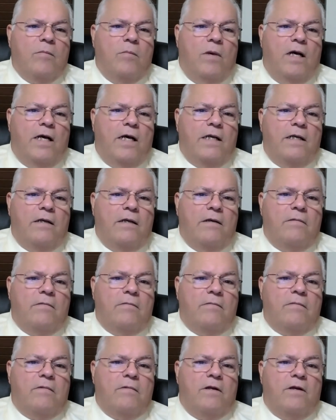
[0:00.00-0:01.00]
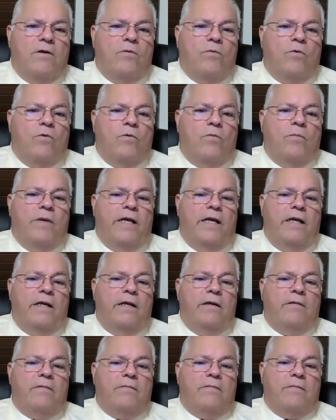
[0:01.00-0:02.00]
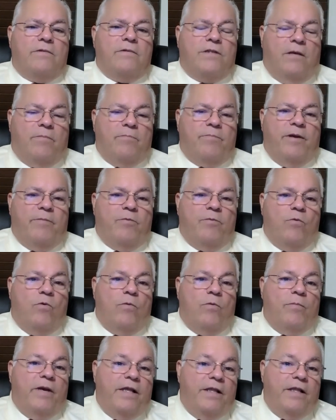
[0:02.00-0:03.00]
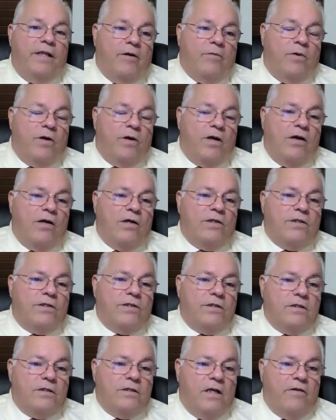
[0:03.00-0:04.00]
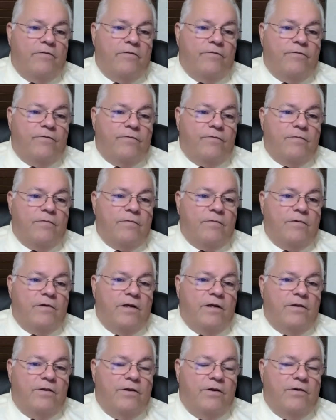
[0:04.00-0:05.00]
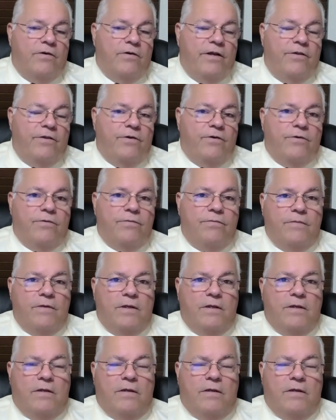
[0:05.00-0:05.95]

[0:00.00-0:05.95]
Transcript: but there won't be, some people won't be there because of they're either